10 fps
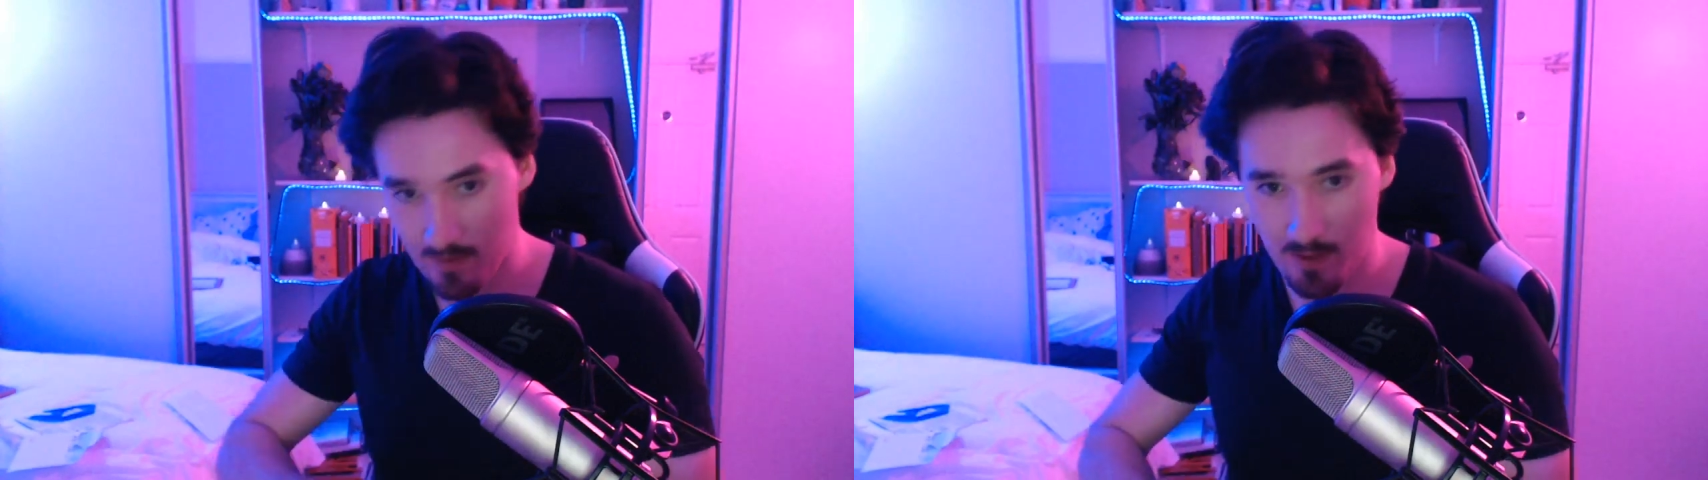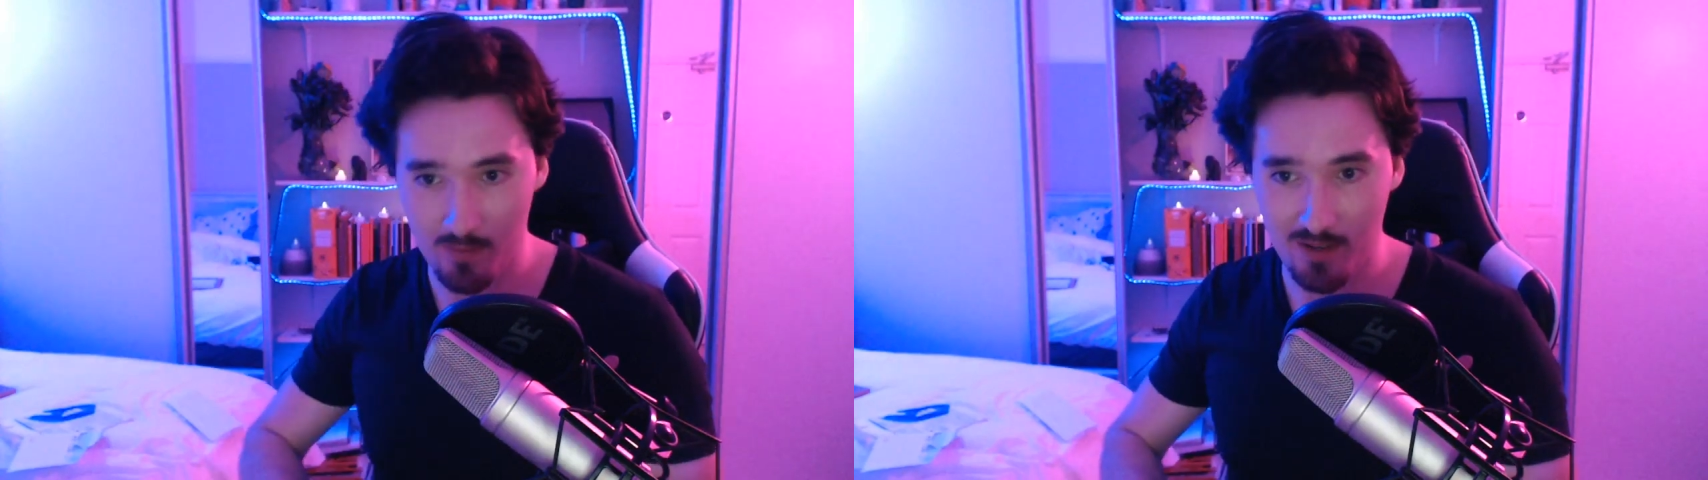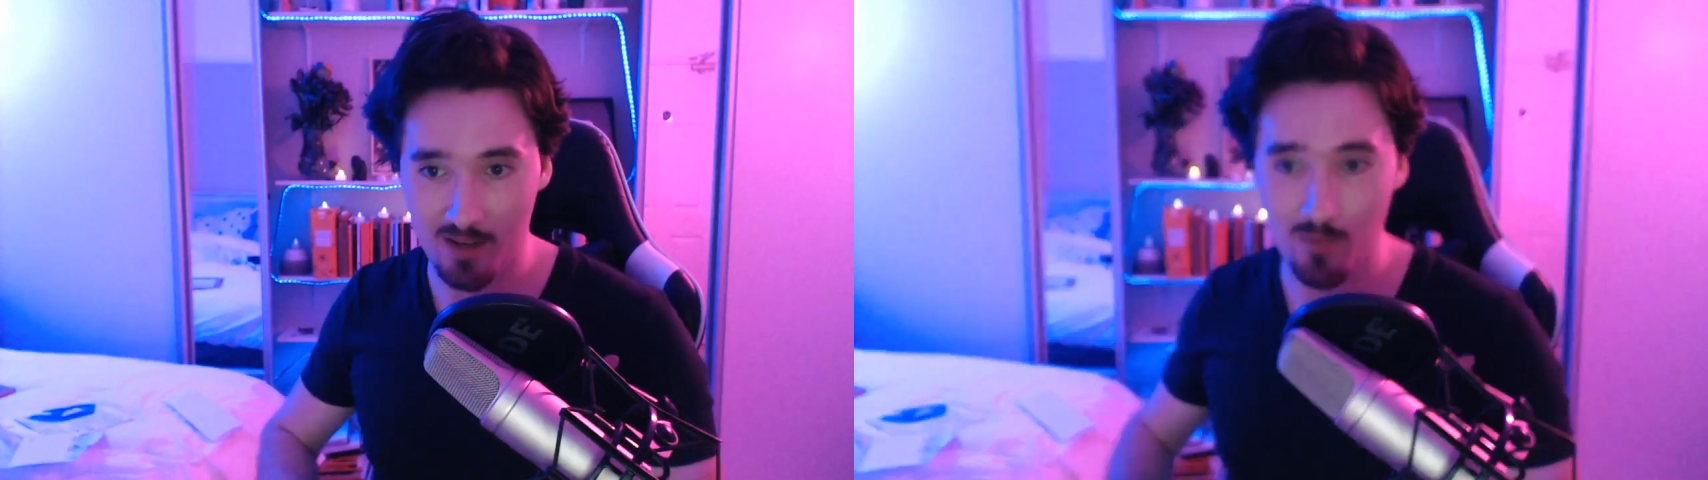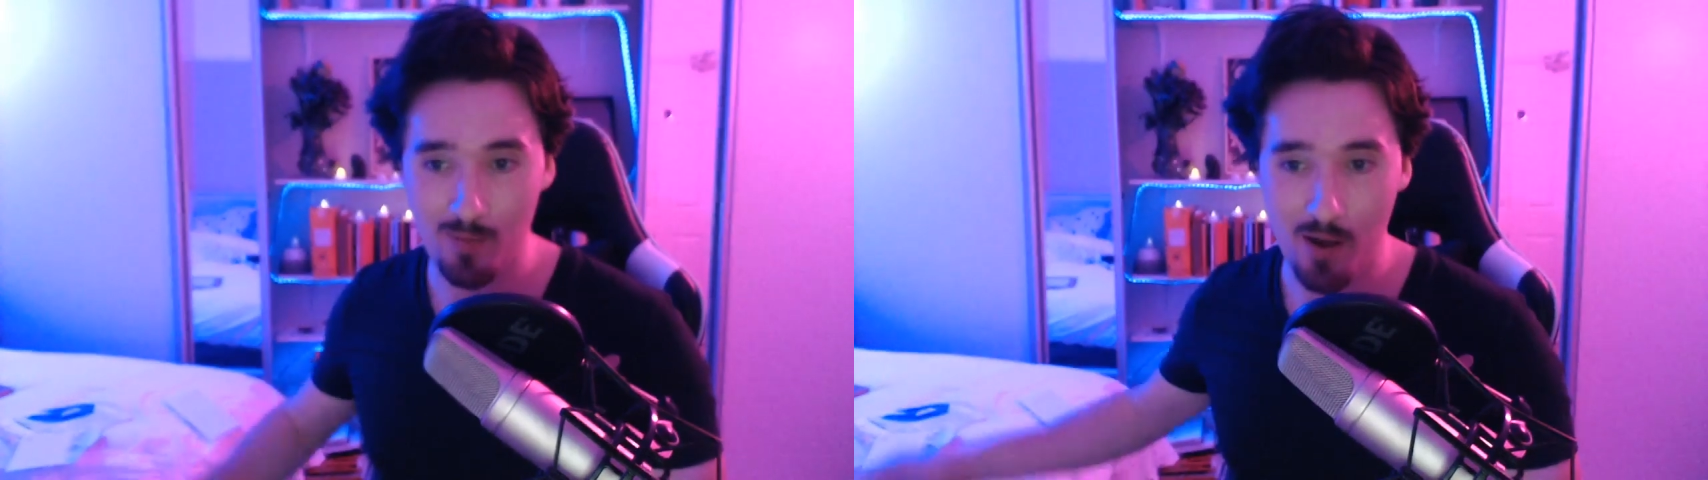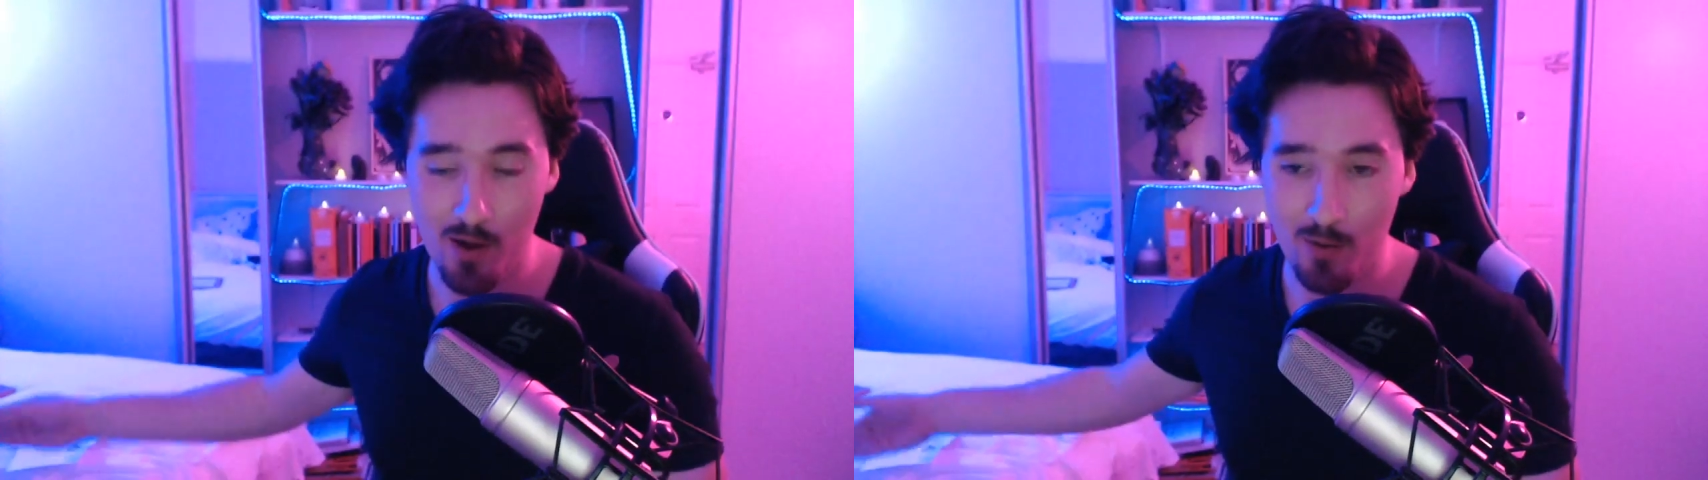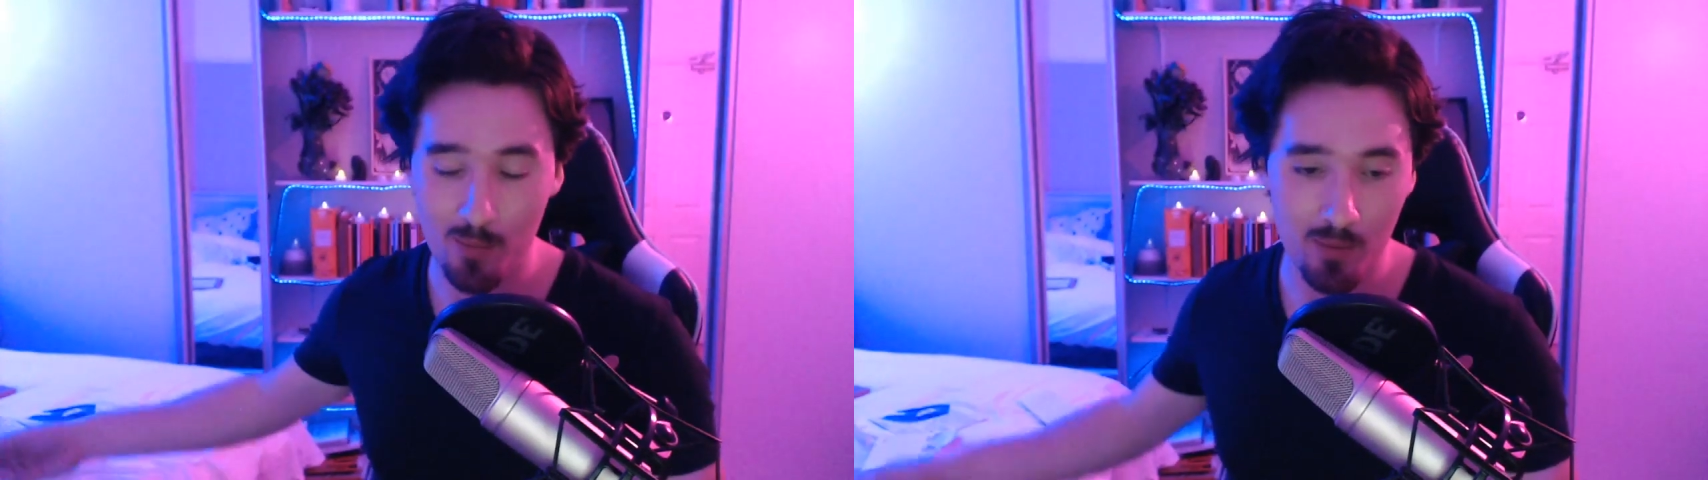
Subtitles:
I can read my own,